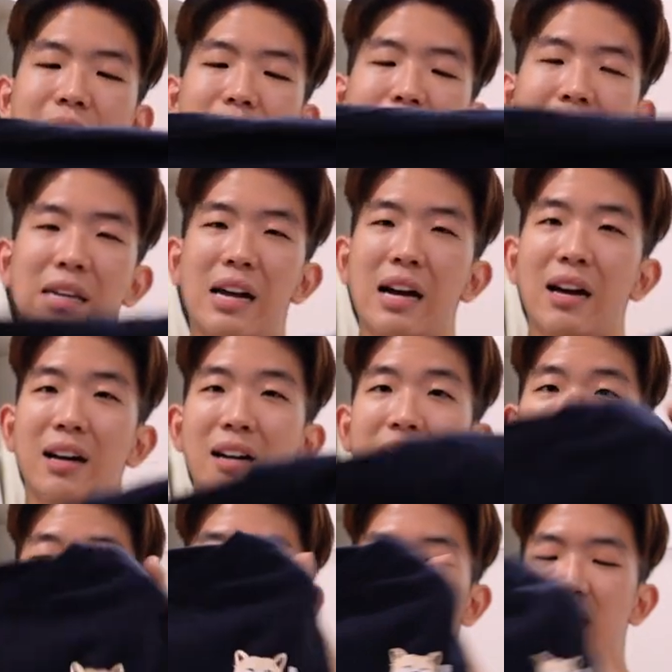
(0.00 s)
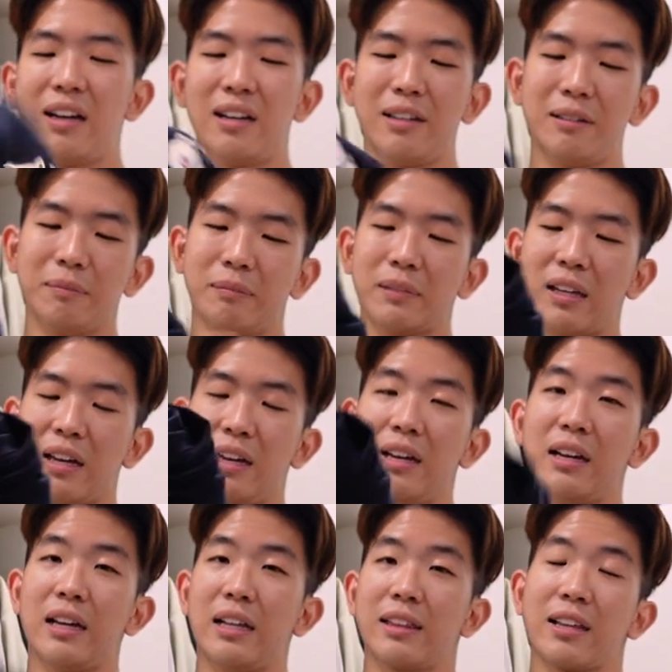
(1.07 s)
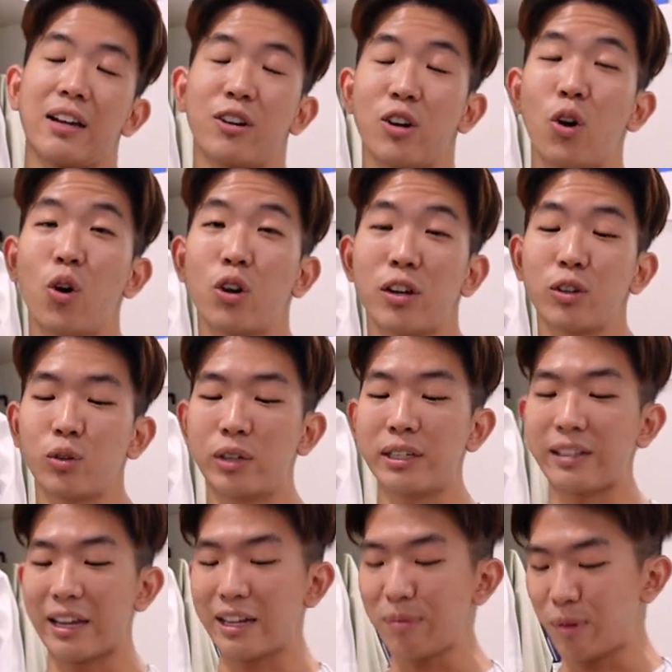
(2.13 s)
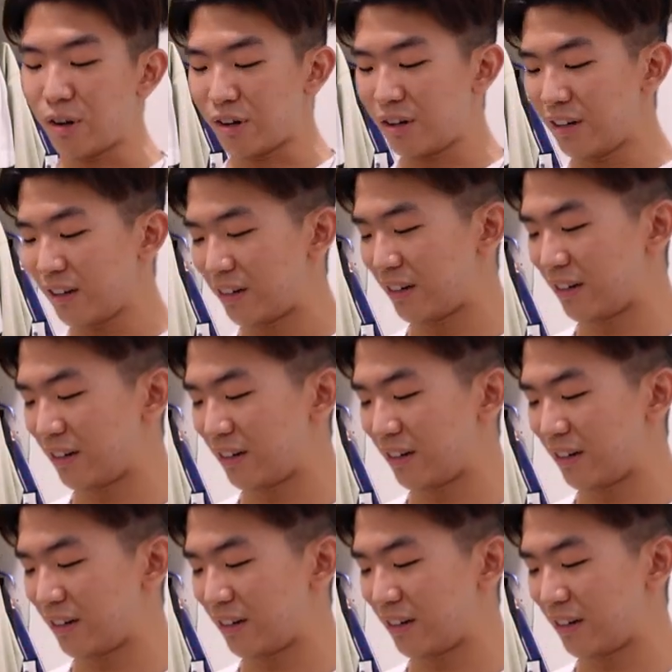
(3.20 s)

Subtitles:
But yeah, I'm not gonna hold on to this anymore.